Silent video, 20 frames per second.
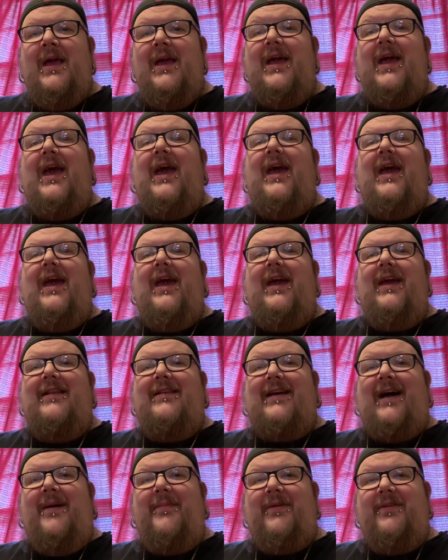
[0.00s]
Hey,
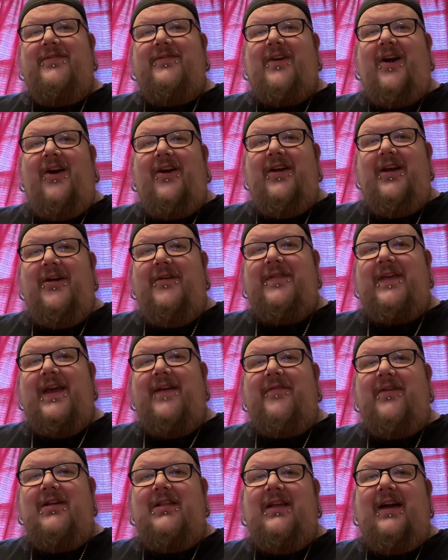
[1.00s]
Tommy Starr here. Thank you
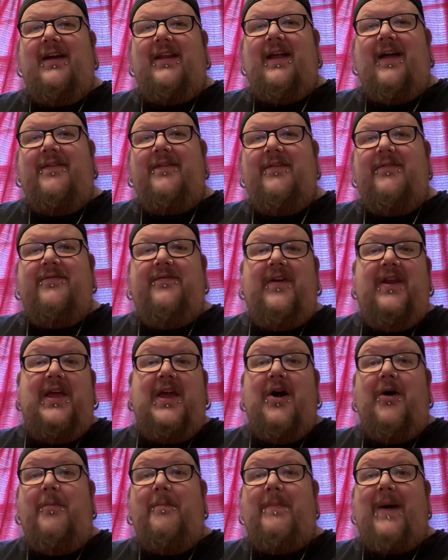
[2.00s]
for clicking on this
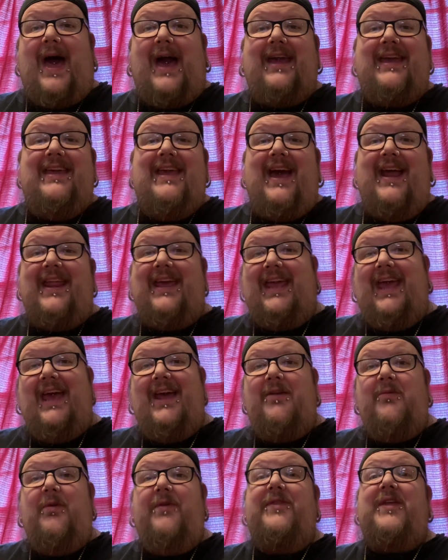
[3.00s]
video. Back yet
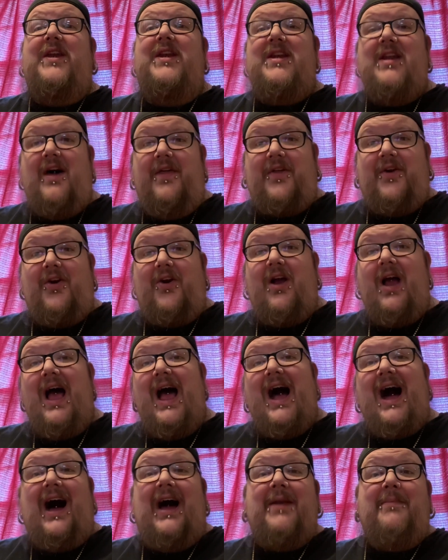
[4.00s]
again with another
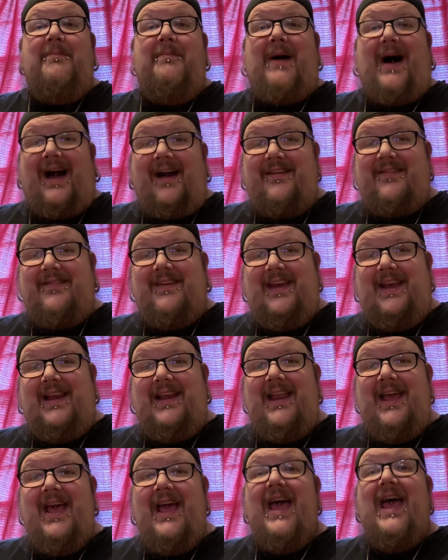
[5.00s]

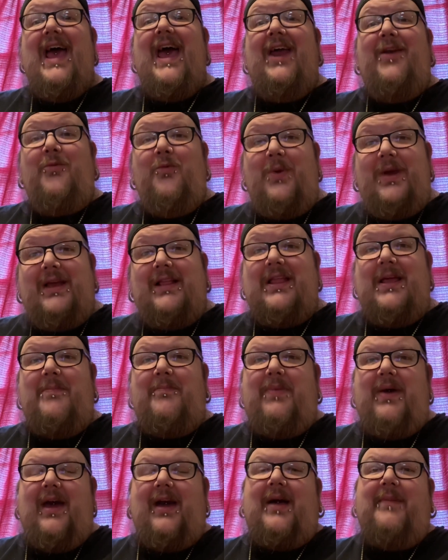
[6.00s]
unboxing and weekly
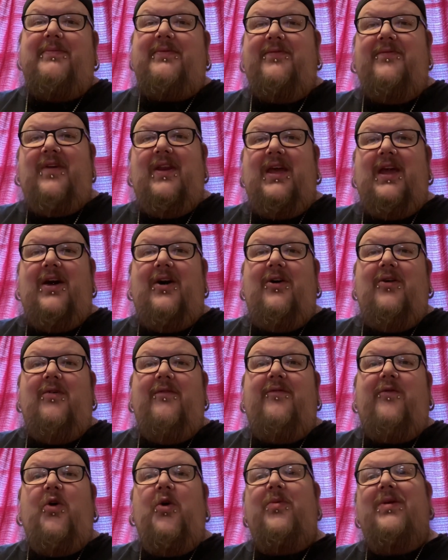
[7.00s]
pickups video
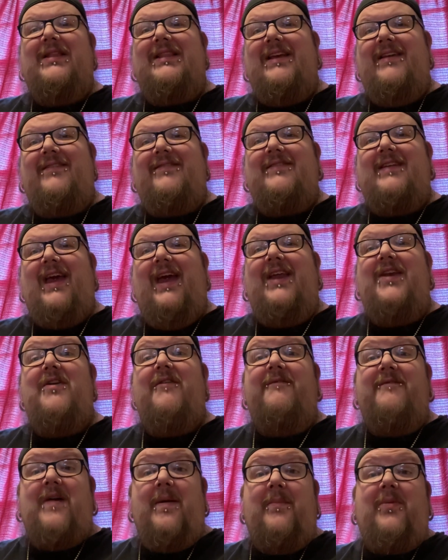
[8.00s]
for release day,
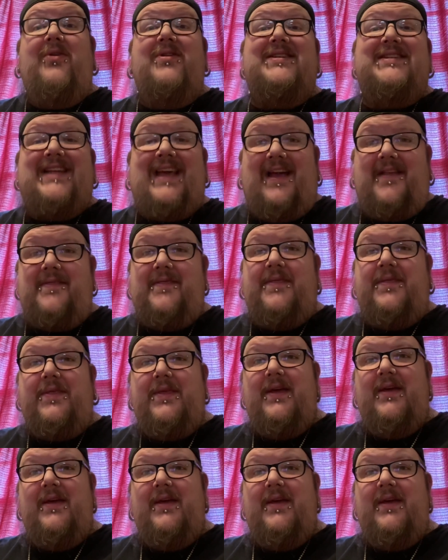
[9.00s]
November 10th.